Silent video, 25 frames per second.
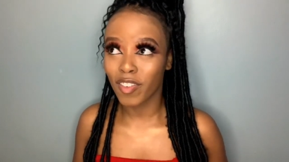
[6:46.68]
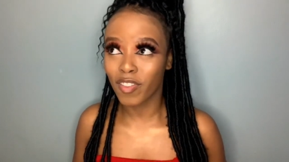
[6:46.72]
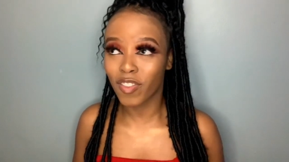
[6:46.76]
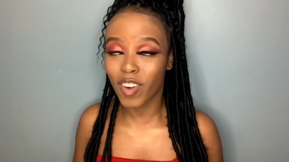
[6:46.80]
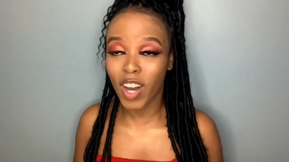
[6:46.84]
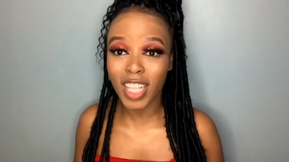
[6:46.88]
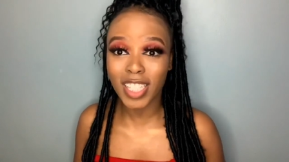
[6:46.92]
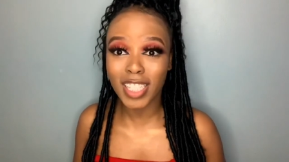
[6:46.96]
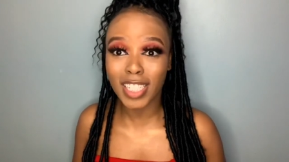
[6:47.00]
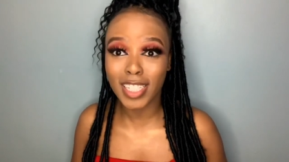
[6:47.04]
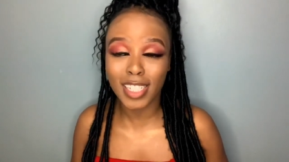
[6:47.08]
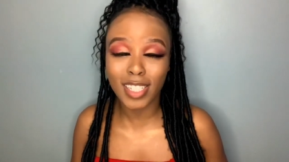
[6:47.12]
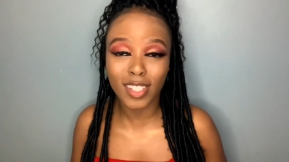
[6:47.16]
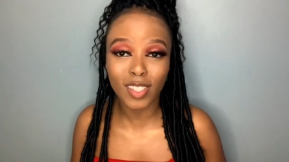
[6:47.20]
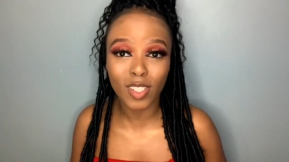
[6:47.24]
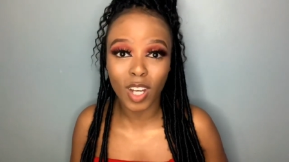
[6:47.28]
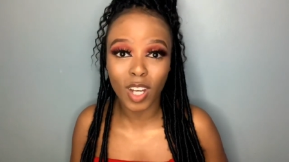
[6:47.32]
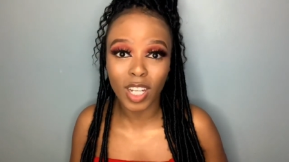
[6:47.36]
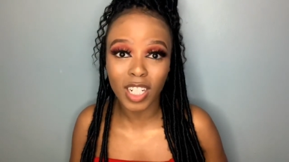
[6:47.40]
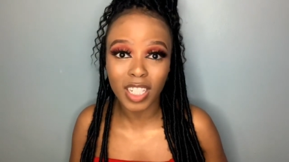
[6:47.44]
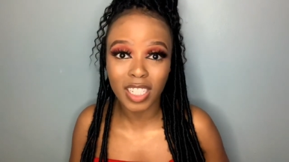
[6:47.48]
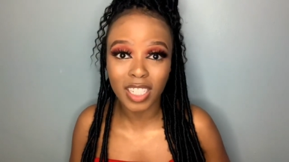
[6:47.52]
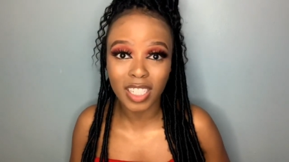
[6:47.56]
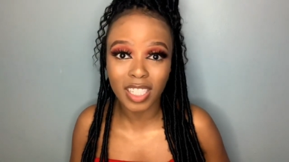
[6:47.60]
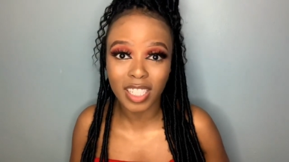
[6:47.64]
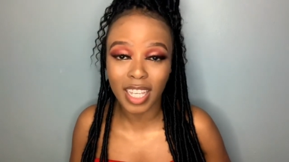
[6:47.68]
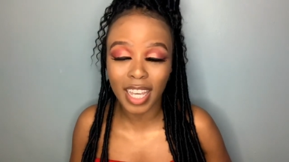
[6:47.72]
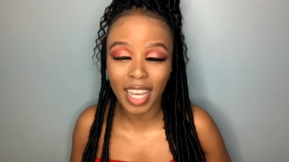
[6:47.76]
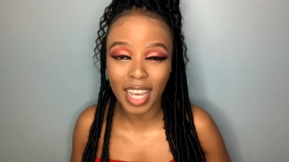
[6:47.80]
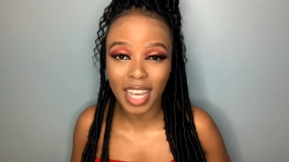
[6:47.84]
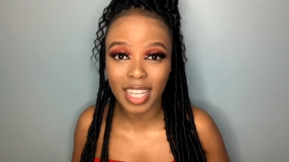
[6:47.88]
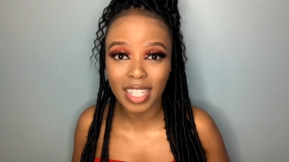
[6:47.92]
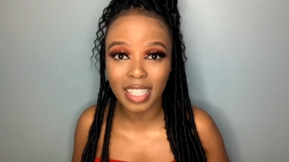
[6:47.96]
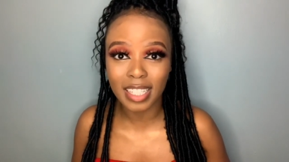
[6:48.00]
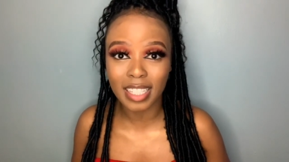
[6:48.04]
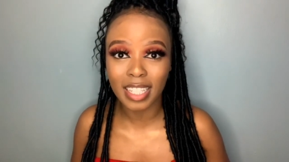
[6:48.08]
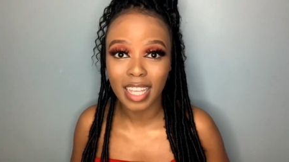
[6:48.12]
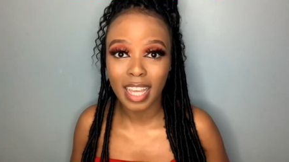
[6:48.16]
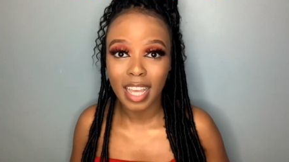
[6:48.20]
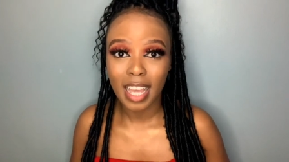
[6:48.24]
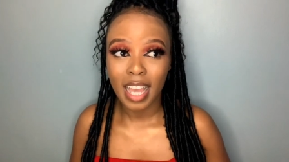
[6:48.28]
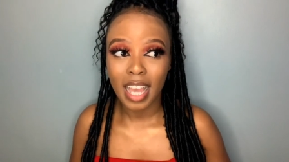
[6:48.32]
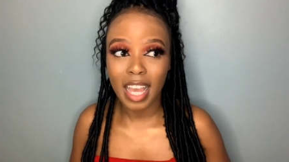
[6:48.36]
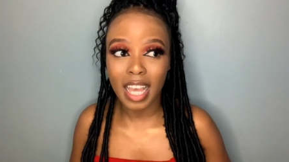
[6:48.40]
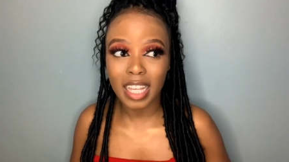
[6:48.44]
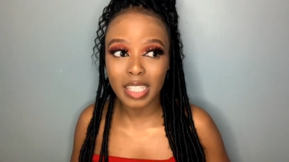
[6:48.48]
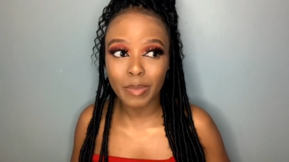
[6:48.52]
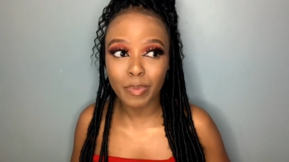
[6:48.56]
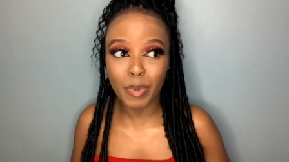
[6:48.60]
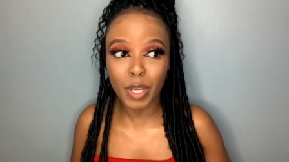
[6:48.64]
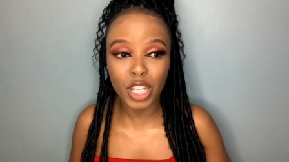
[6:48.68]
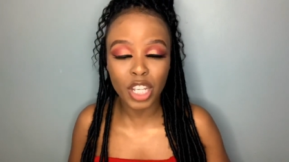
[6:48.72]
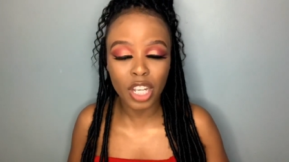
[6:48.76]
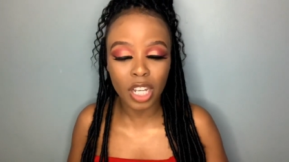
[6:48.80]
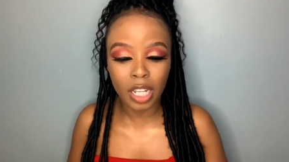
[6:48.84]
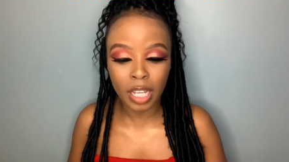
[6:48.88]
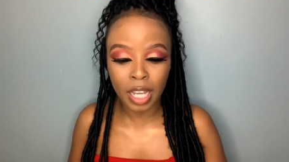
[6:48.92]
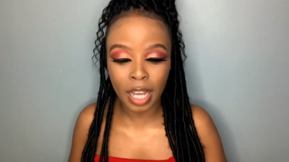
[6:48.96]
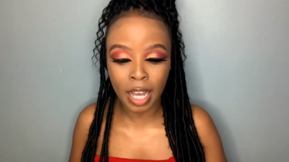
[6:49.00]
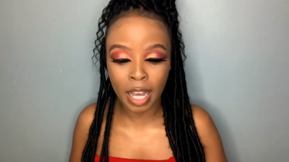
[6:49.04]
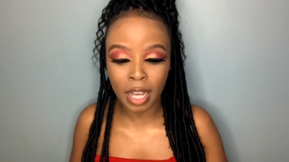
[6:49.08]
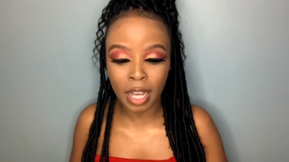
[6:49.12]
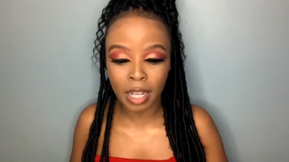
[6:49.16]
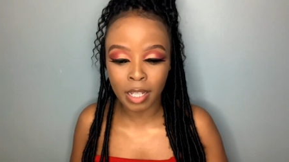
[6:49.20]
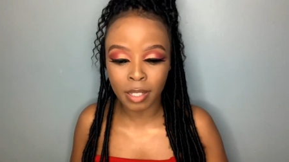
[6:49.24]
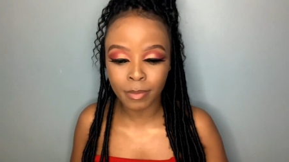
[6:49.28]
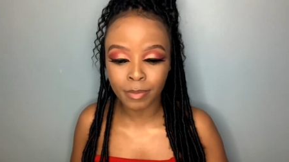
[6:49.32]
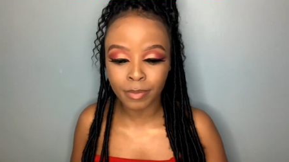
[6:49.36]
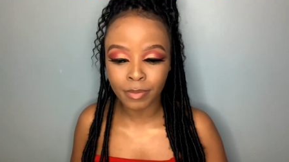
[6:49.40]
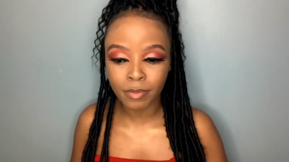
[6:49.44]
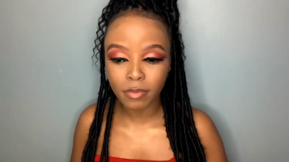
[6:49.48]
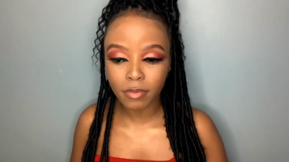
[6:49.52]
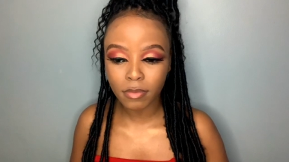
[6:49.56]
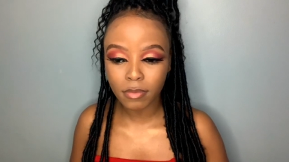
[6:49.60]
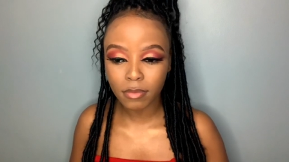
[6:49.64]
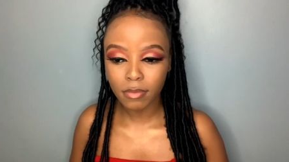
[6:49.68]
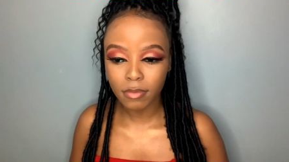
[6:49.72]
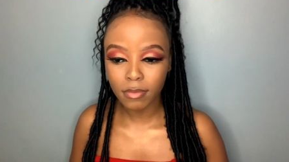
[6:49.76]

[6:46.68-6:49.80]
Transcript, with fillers: varsity is not easy guys especially um